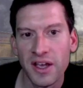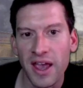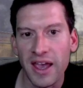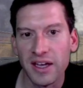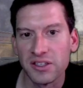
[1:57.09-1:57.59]

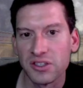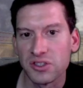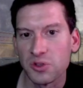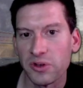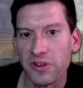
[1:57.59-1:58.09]
and to
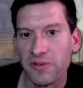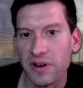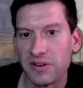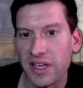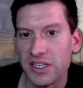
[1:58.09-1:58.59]
destroy the
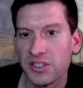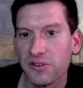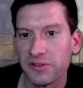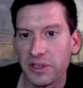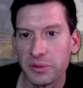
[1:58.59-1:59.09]
foundation
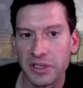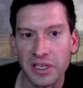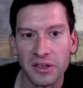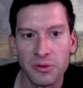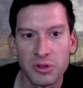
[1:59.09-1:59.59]
of
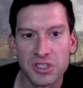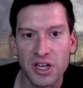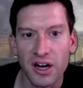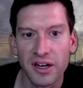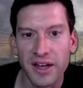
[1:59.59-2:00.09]
liberty which
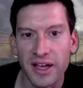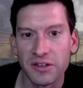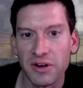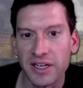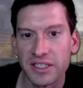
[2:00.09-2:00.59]
God had
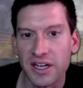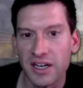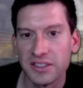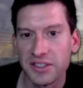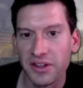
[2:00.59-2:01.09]
granted
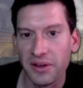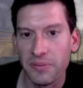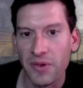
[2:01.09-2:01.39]
unto them,